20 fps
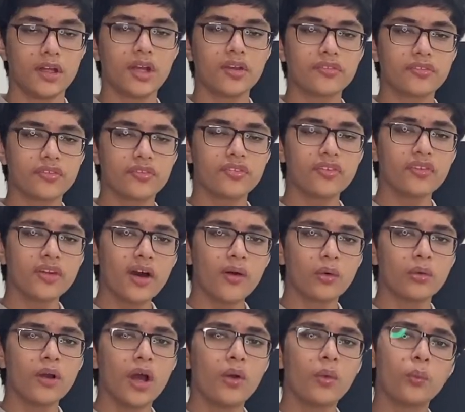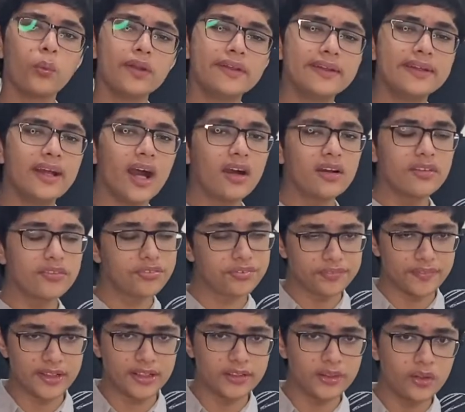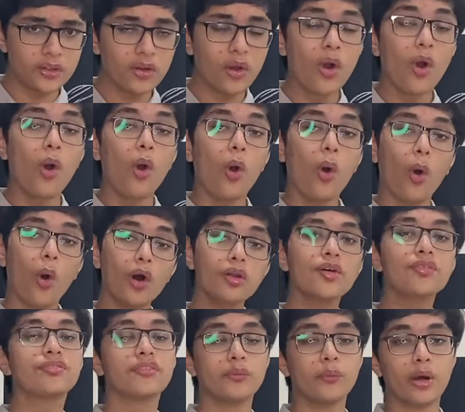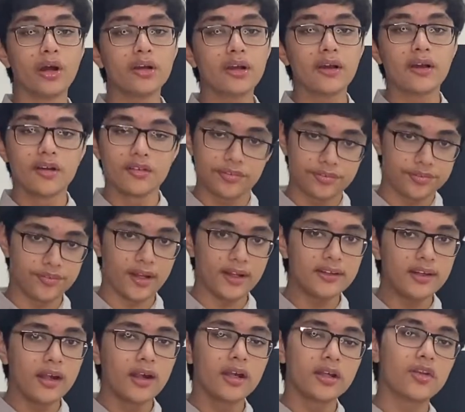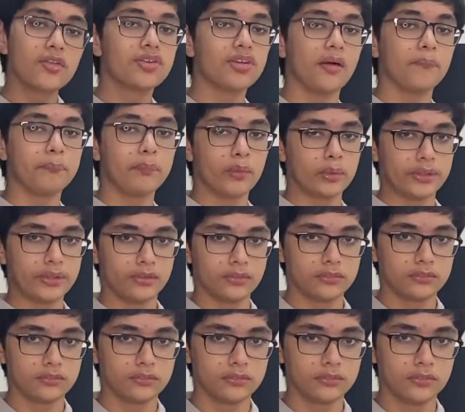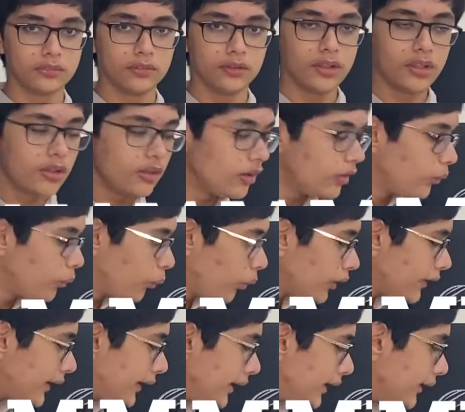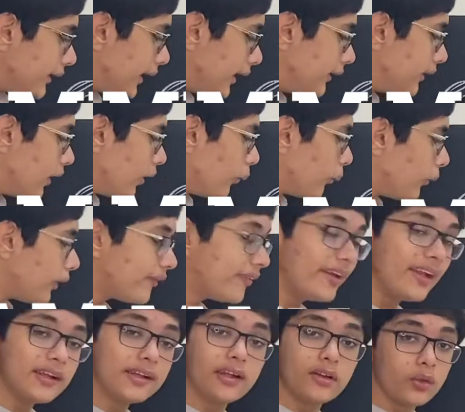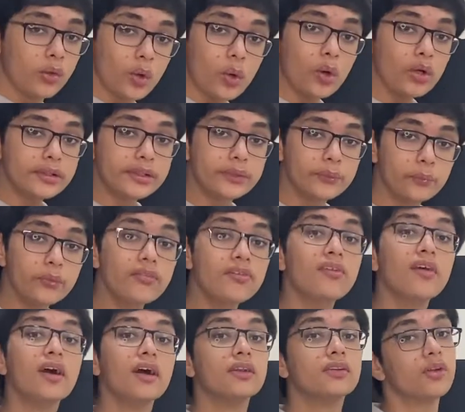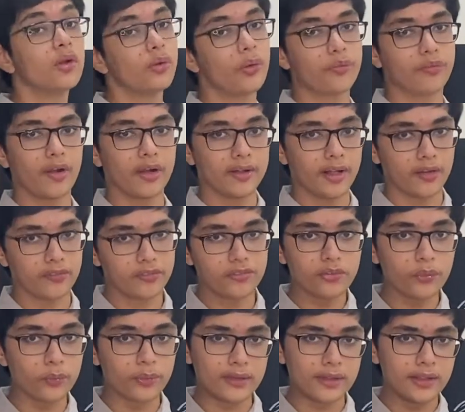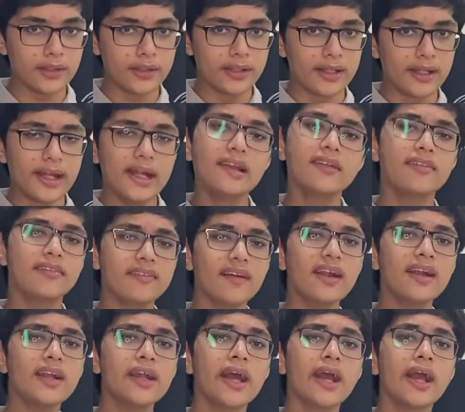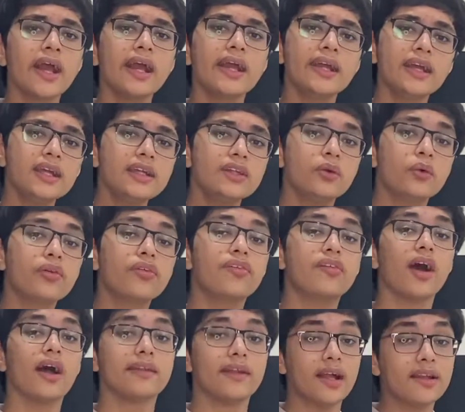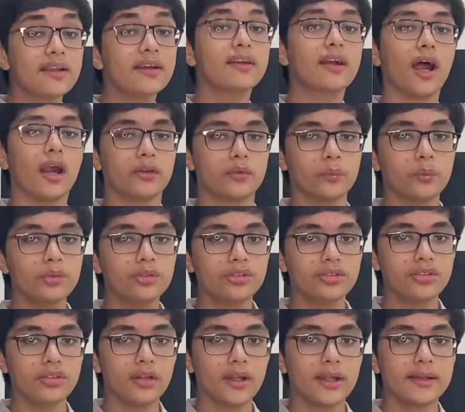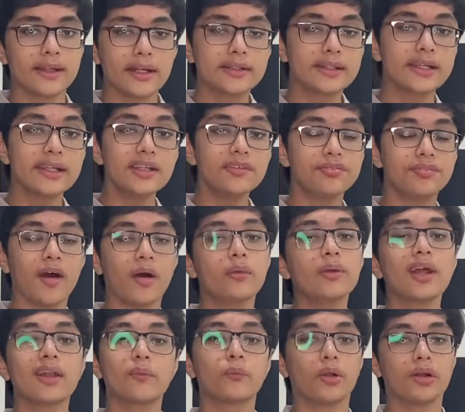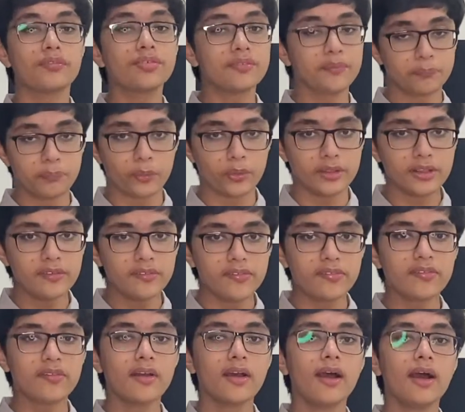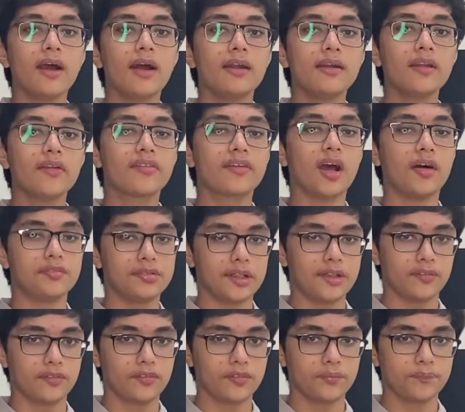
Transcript: So now, with Young's failure, all of the work fell to Champollion. What he did was he did not use the Rosetta Stone. Instead, he used another cartouche that he found in one of Napoleon's discoveries.